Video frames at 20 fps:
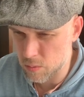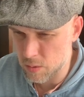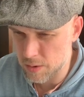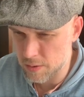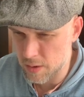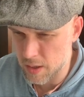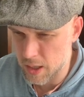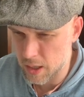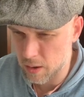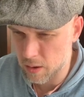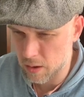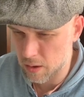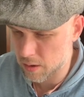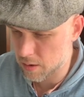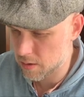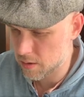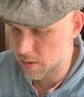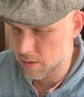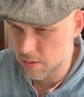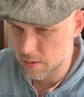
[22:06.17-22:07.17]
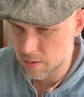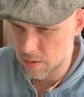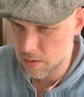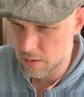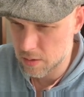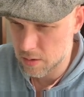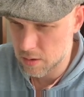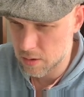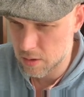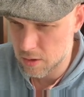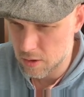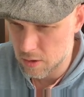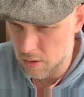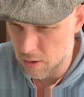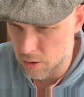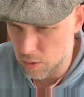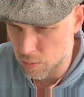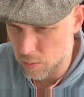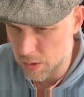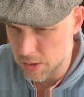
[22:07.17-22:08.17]
with our
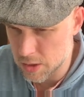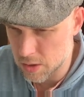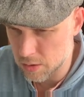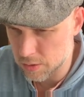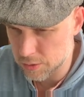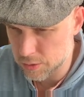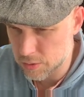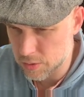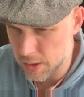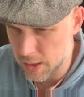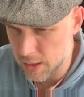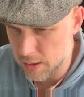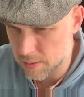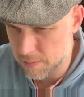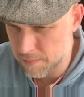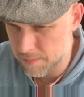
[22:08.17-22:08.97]
original trade.